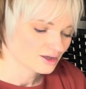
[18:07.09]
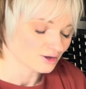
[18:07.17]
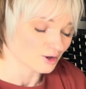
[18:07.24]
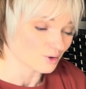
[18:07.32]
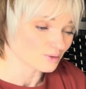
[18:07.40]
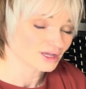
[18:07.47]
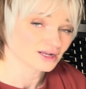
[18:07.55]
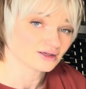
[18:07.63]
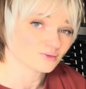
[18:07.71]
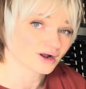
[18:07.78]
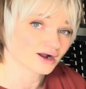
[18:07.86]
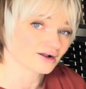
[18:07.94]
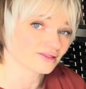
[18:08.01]
going
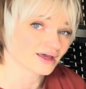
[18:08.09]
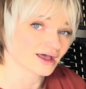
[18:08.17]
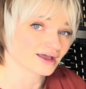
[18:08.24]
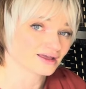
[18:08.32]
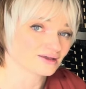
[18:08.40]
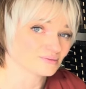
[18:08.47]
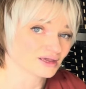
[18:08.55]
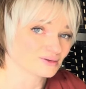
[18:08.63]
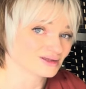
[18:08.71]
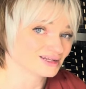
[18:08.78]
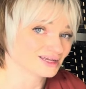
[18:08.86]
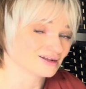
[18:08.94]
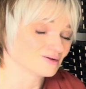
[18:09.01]
anywhere that it may be
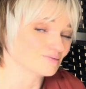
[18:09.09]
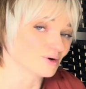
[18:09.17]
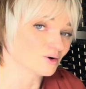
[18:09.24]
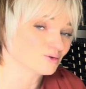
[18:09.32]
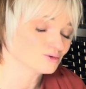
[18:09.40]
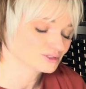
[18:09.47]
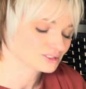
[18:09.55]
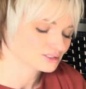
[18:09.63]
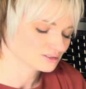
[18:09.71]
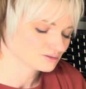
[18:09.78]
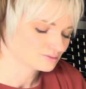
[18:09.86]
needed most.